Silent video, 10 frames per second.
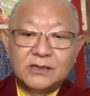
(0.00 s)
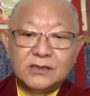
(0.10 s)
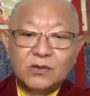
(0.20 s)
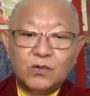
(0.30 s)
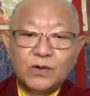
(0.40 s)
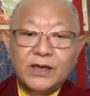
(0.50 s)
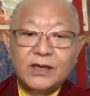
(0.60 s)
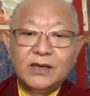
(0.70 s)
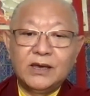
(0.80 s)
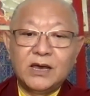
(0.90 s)
The
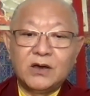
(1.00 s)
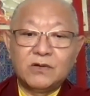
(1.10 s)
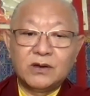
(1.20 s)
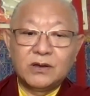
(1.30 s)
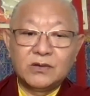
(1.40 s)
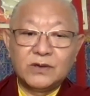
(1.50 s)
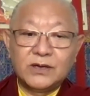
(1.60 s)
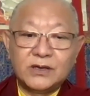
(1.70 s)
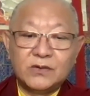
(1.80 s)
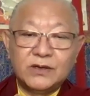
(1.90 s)
way
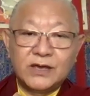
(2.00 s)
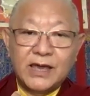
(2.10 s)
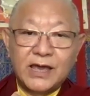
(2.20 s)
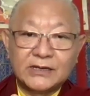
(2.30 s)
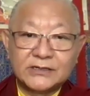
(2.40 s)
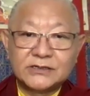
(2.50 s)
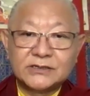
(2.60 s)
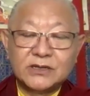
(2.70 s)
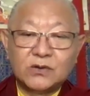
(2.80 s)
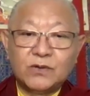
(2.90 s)
we act,
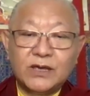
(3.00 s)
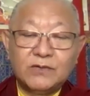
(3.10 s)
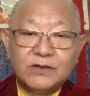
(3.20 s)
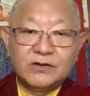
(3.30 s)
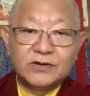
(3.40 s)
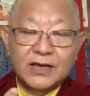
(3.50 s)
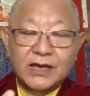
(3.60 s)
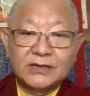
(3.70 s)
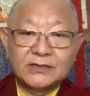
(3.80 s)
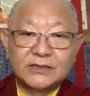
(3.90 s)
the way we
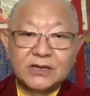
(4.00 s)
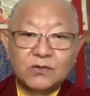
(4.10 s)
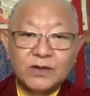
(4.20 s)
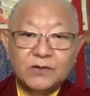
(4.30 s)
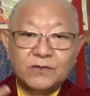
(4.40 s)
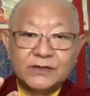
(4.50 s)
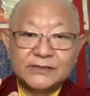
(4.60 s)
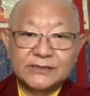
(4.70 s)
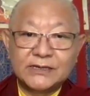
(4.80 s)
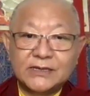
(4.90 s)
react, the way we
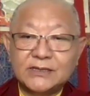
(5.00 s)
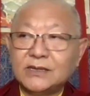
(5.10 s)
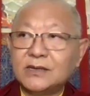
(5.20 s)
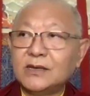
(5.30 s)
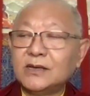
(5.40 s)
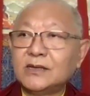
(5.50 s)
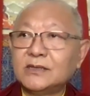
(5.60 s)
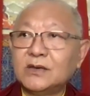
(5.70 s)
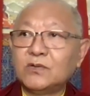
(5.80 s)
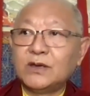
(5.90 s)
see,
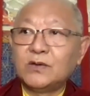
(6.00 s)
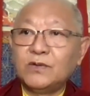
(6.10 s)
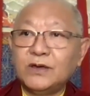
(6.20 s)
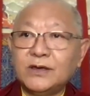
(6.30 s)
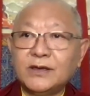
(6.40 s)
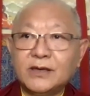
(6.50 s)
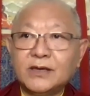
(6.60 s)
the way we,